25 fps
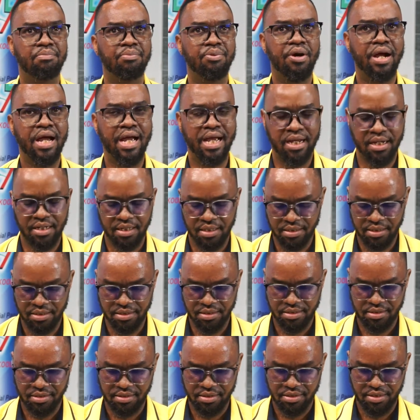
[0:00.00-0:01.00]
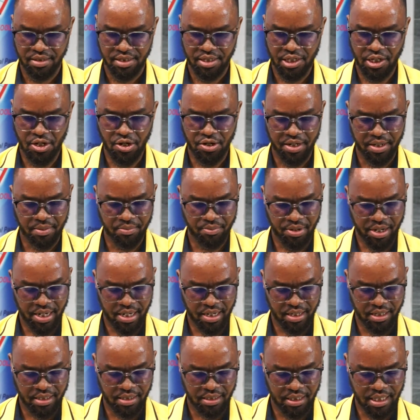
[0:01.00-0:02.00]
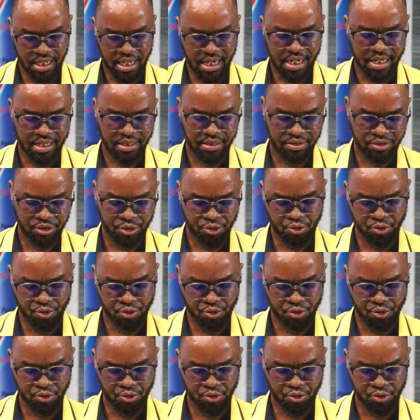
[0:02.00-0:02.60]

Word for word: Brown, Claudette Brown and